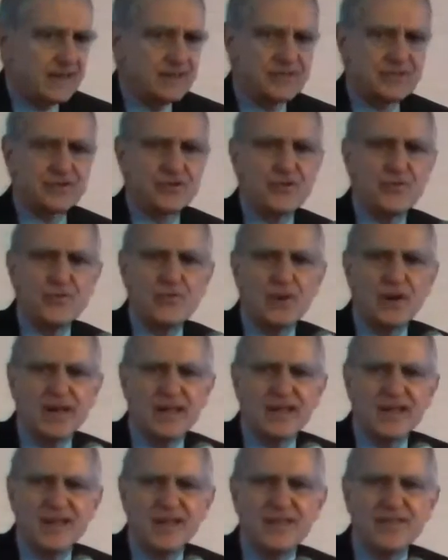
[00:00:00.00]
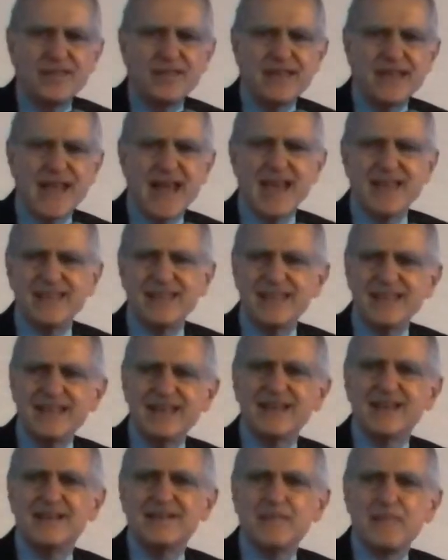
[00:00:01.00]
So the
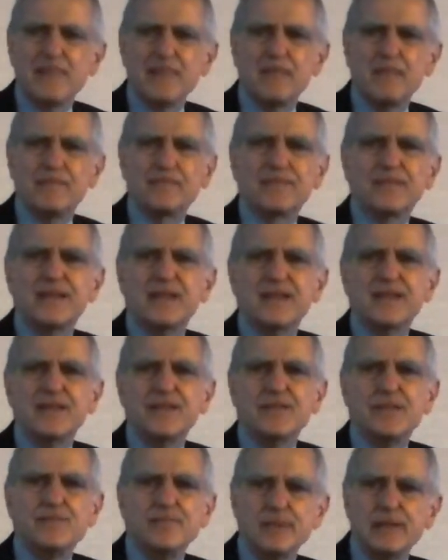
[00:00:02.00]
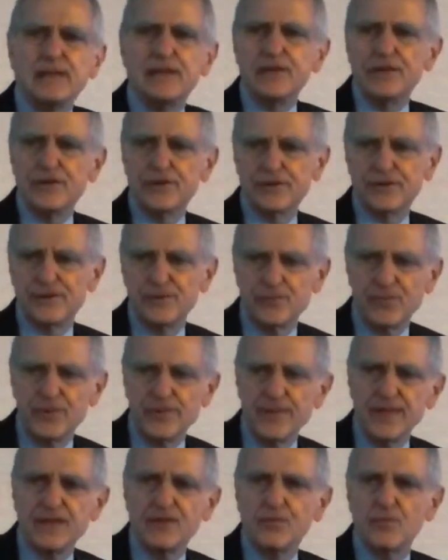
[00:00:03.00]
milieu
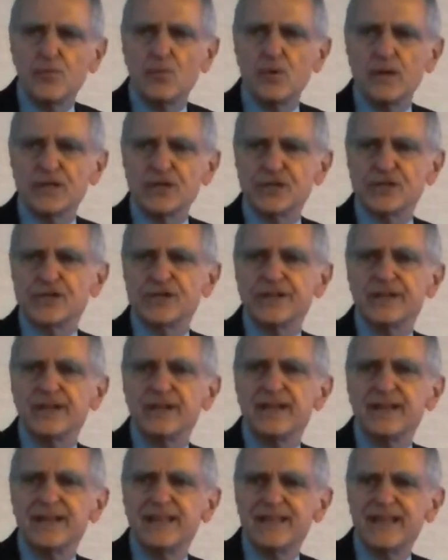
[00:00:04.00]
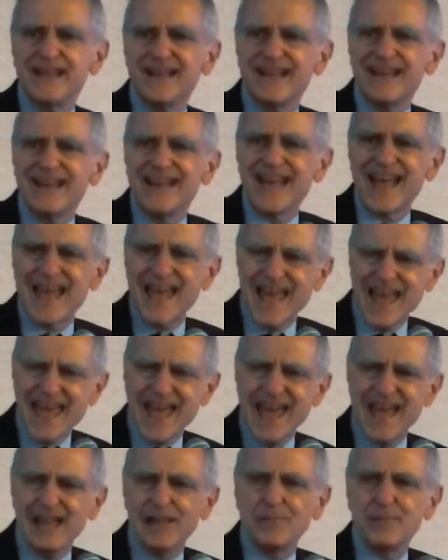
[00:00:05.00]
within which
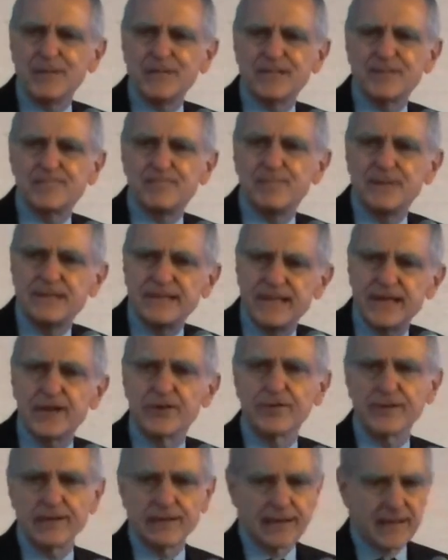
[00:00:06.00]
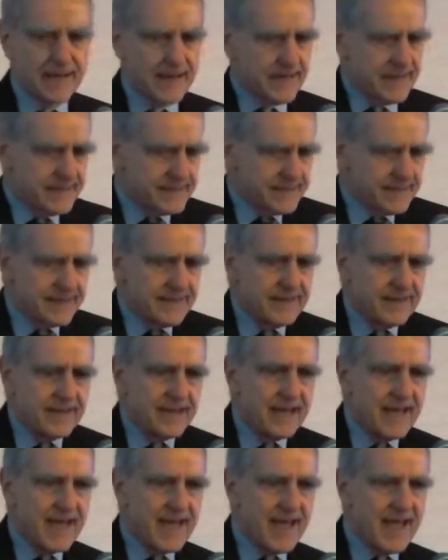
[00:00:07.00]
ailments materialized,
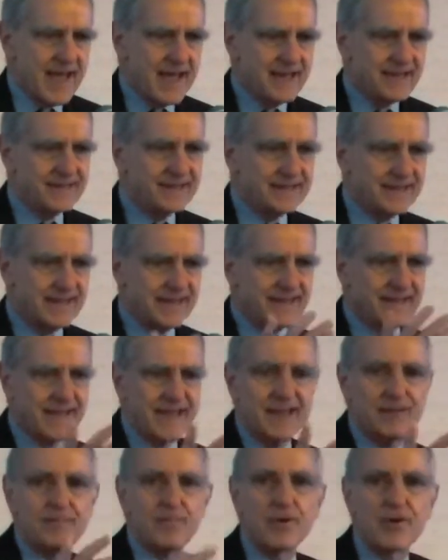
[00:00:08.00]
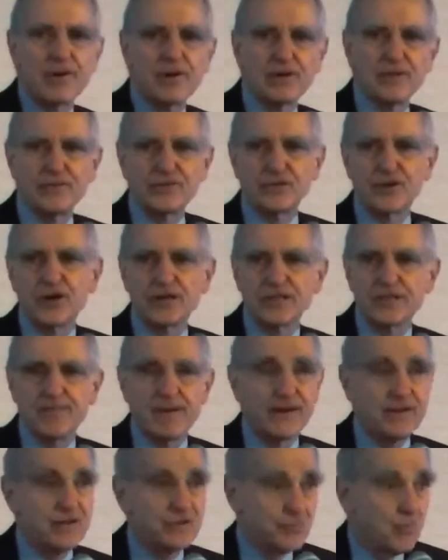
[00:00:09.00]
and Ken Barlow talked
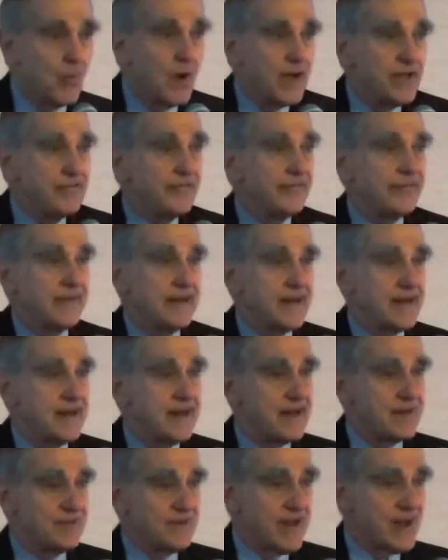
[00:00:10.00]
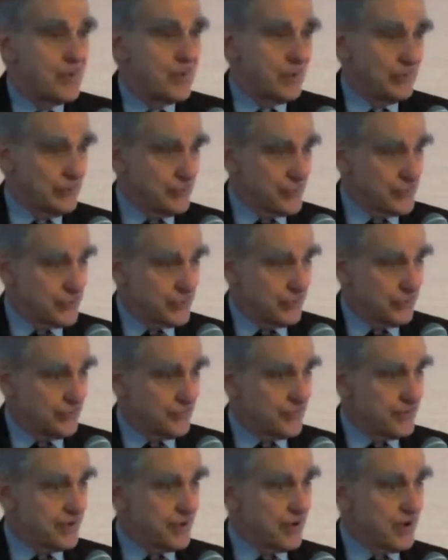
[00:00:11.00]
about his wife. I don't know how old your
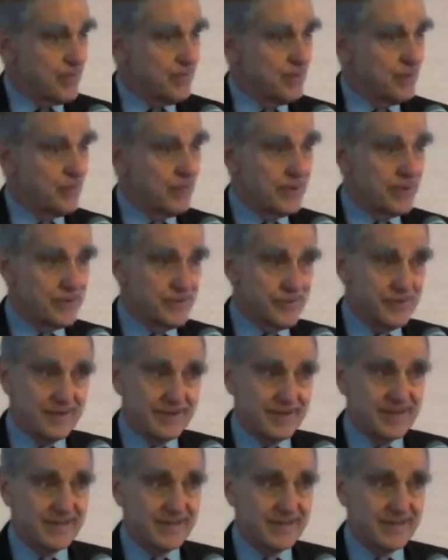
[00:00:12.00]
children are, but whether